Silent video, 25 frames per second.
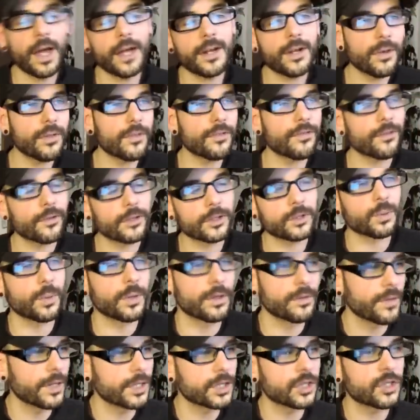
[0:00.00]
I know the first
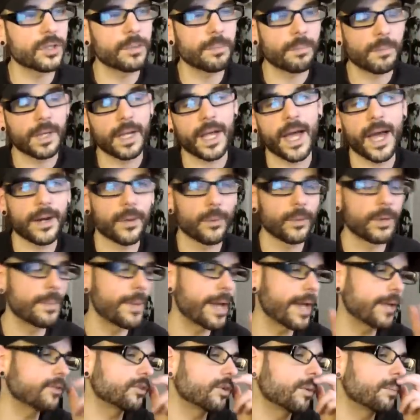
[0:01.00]
one eventually got a
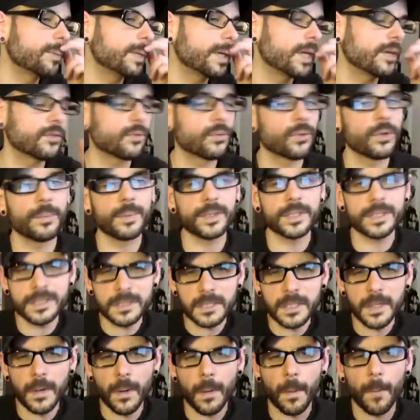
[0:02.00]
remaster on PS3, but
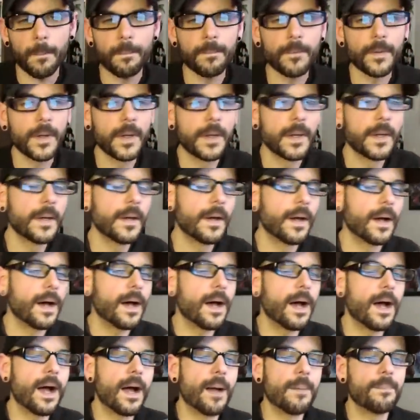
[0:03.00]
still.
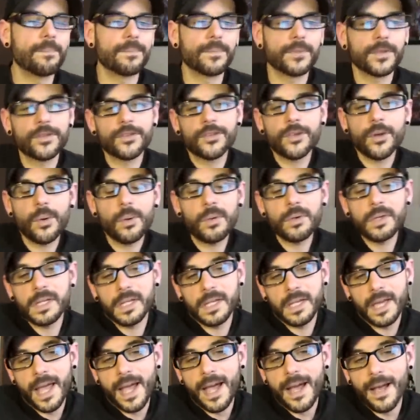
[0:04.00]
Um, so,
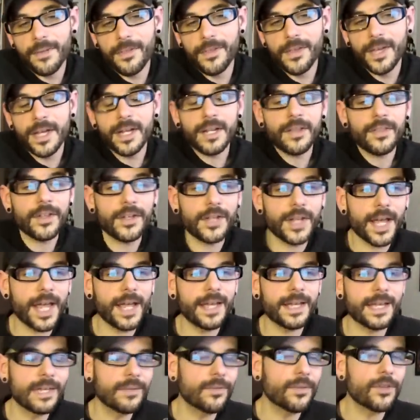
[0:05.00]
yeah, at the end of the
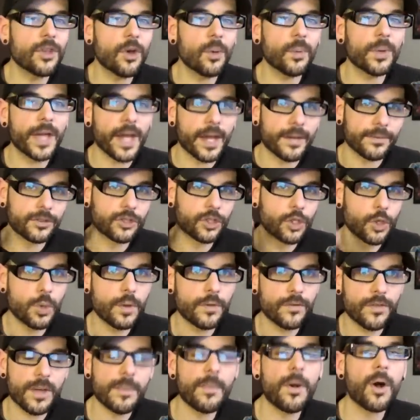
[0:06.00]
day, even though we have
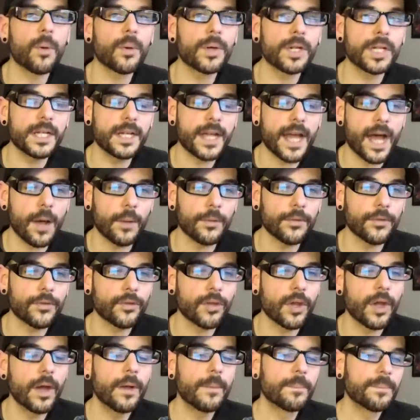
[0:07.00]
two of them already
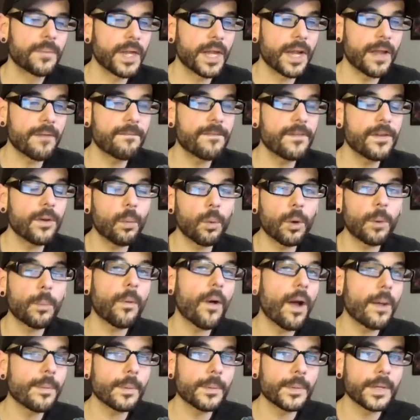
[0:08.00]
announced, and I feel we're
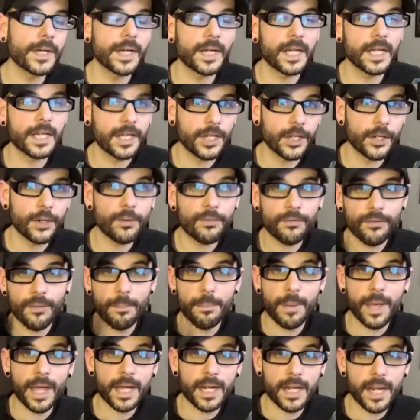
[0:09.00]
probably going to hear
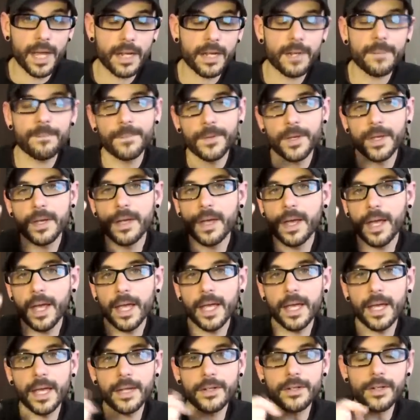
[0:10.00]
from Bayonetta
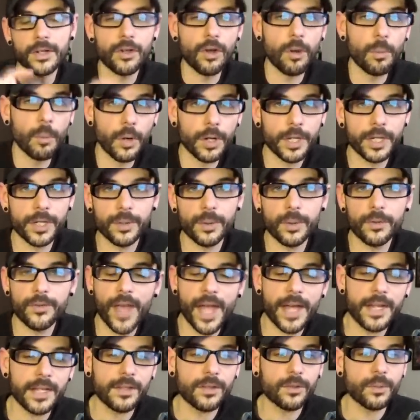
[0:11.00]
and No More Heroes
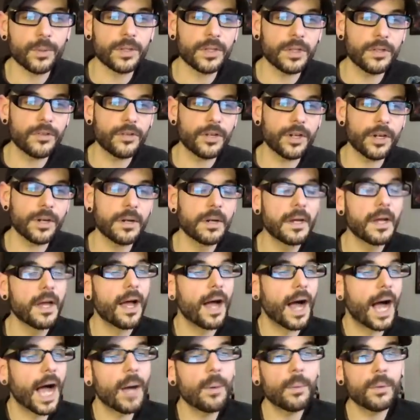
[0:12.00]
at E3 this year,
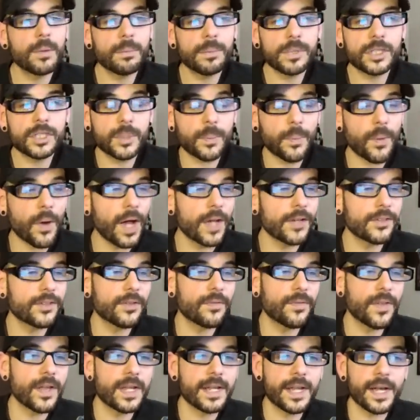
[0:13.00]
I wouldn't be surprised
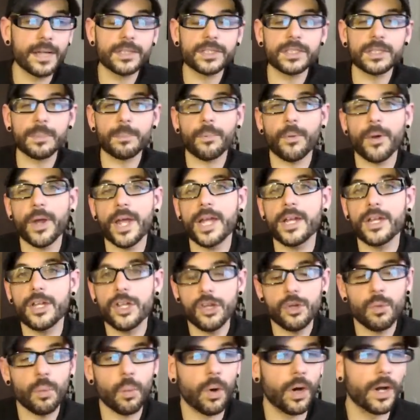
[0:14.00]
if they announced a brand
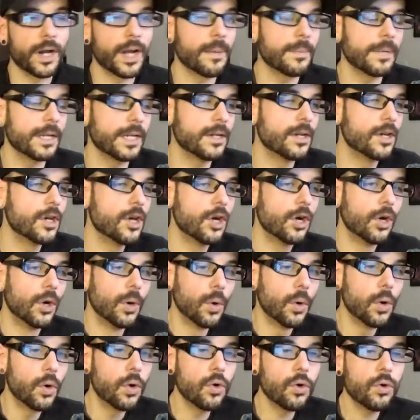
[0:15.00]
new one. I mean,
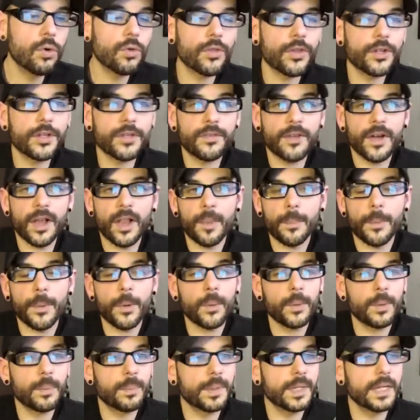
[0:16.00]
who the
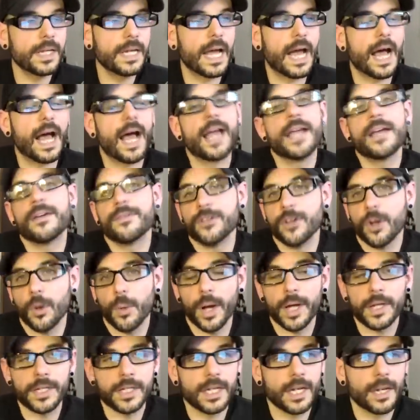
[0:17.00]
developer would be, I have
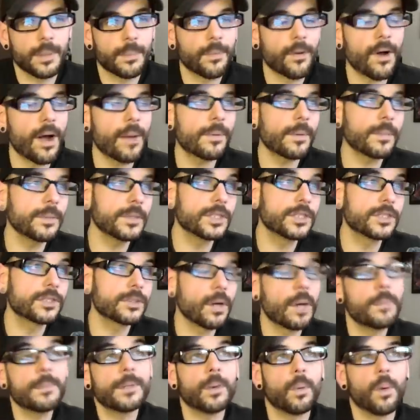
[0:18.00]
no idea. Probably,
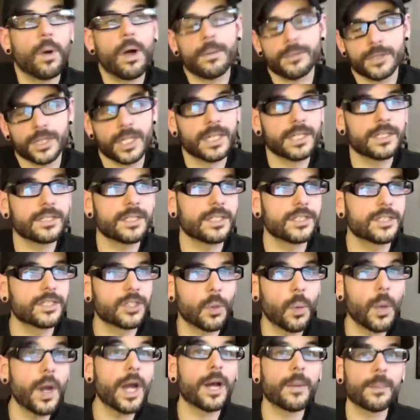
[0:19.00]
I mean, well, I was going to say
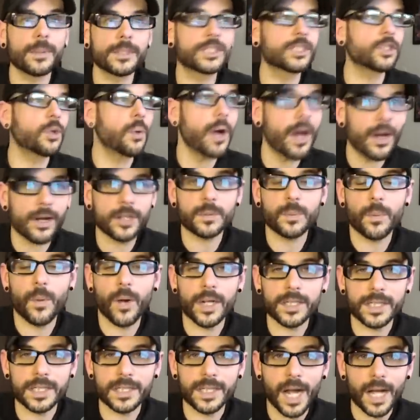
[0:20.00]
Square, but Square is
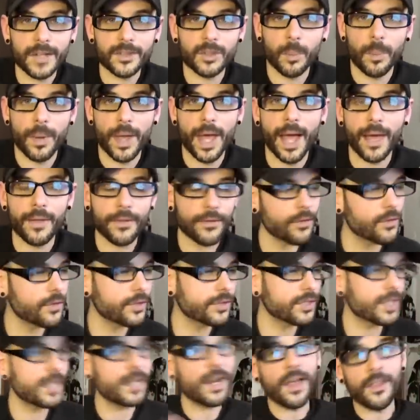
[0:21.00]
Project Octopath. So
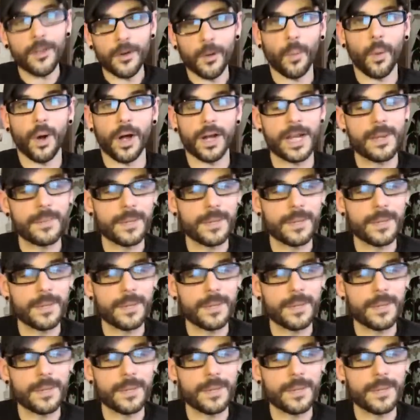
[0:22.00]
there's another one.